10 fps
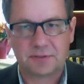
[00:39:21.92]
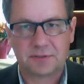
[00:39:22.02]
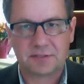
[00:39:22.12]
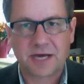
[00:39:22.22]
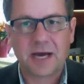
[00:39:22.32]

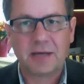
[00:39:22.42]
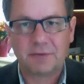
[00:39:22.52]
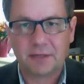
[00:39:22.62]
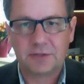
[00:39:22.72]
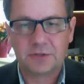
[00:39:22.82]
dive
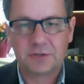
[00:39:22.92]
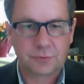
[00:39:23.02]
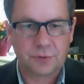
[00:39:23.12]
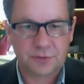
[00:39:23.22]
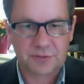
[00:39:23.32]

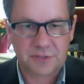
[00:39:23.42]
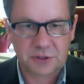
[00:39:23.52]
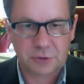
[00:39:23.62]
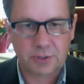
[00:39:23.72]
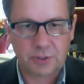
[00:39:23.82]
into the
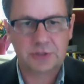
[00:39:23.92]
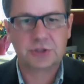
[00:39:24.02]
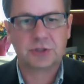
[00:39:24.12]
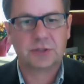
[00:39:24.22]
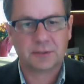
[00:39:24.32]

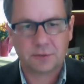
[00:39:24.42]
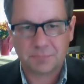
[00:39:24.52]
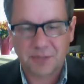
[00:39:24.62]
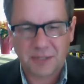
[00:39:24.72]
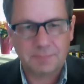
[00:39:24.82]
situation and the
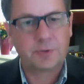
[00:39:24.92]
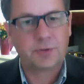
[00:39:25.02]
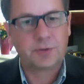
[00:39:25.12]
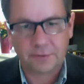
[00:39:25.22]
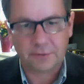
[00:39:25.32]

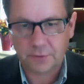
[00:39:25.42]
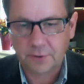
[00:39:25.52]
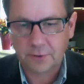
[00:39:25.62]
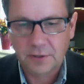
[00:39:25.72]
people and the